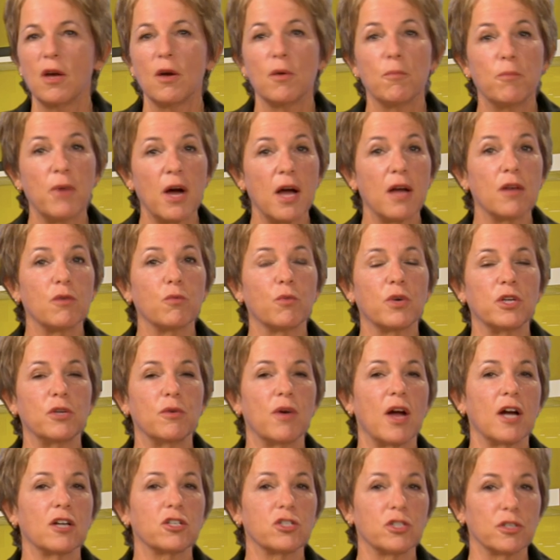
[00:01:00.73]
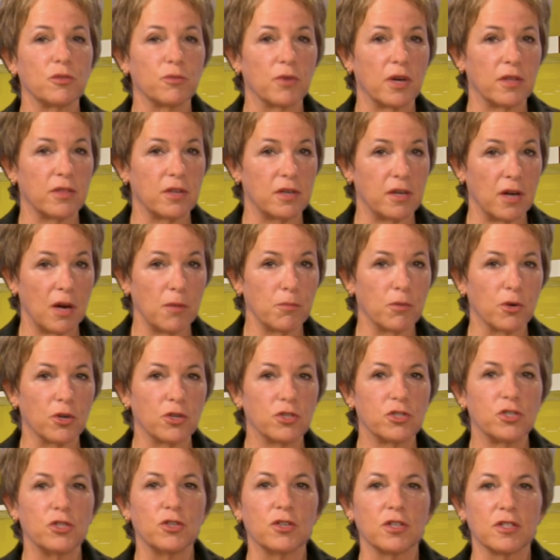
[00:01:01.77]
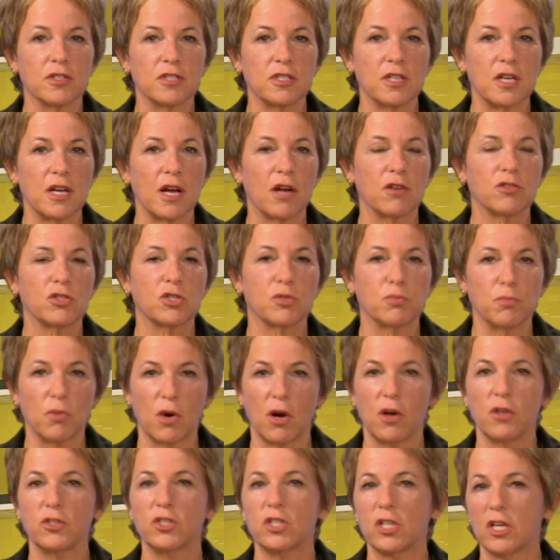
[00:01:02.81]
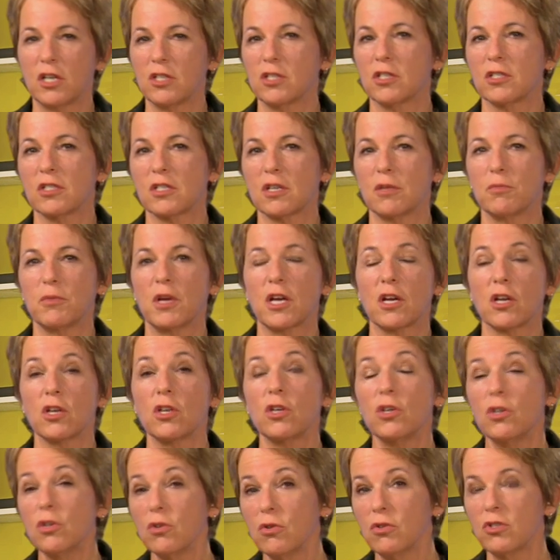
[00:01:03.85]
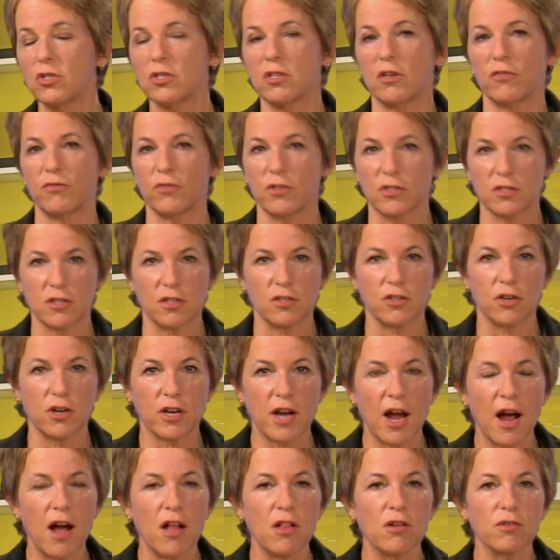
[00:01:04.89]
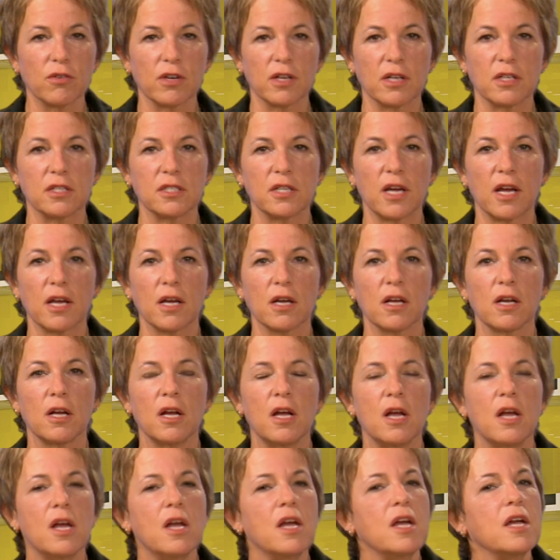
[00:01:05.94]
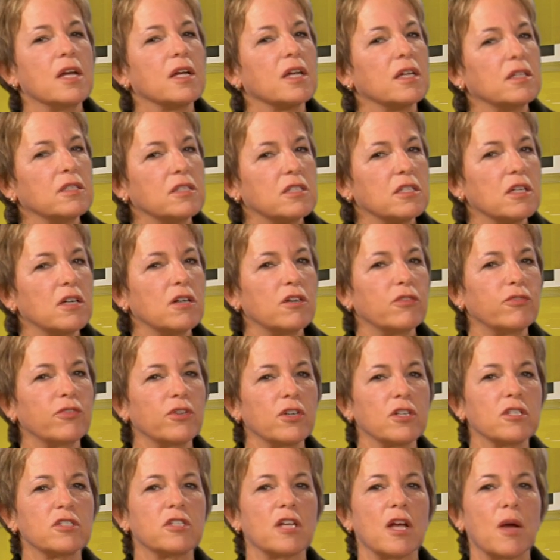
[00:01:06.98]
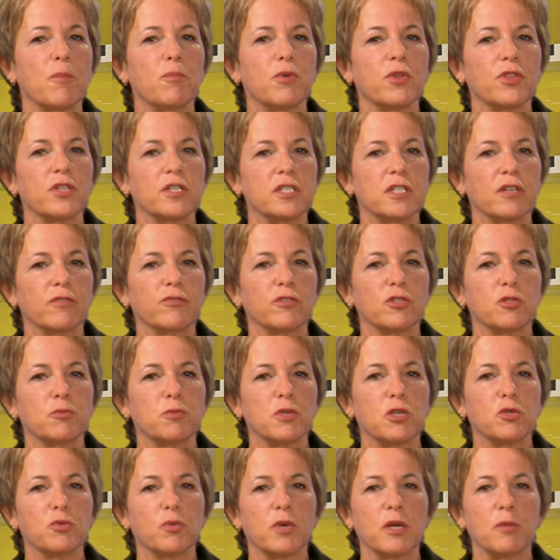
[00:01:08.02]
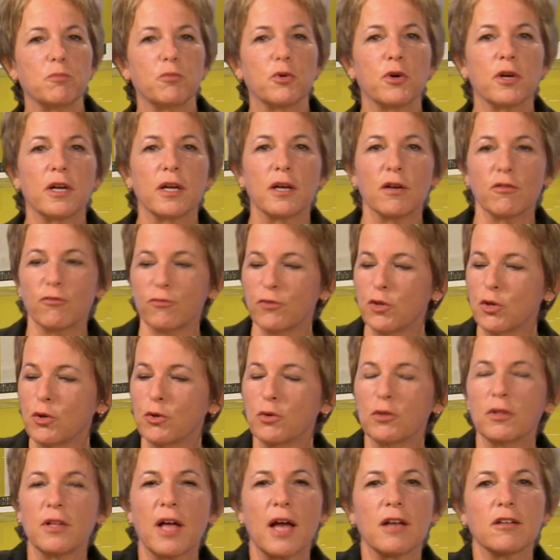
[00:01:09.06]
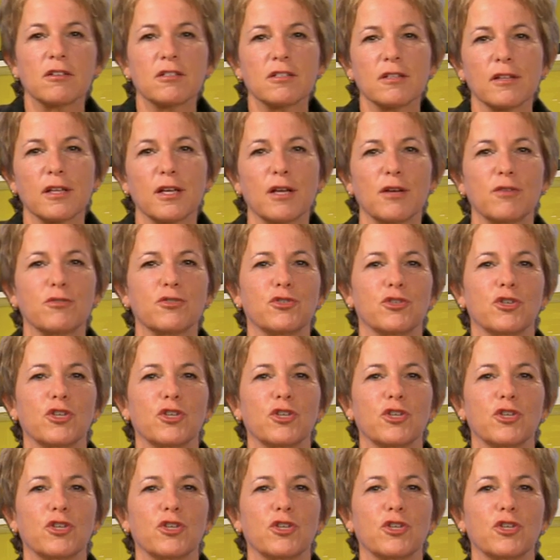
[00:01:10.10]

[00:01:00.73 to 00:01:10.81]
But when you actually run the numbers, you can see how small changes can make a huge difference in your calorie intake. Consider, for example, the difference between putting a few lettuce leaves or